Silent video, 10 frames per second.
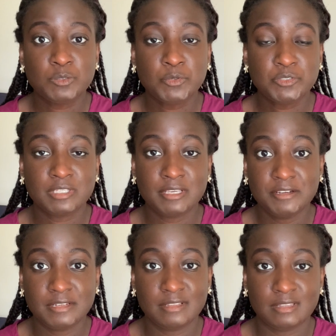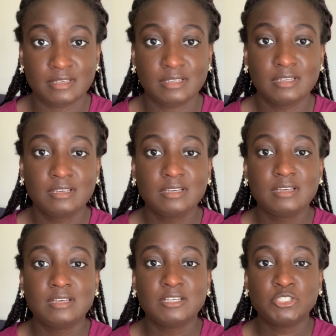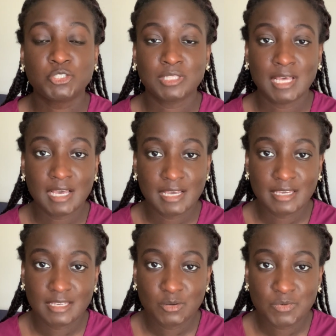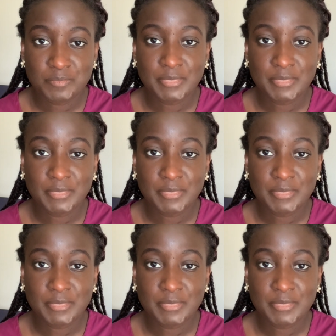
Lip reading: supposed to hear anything. July went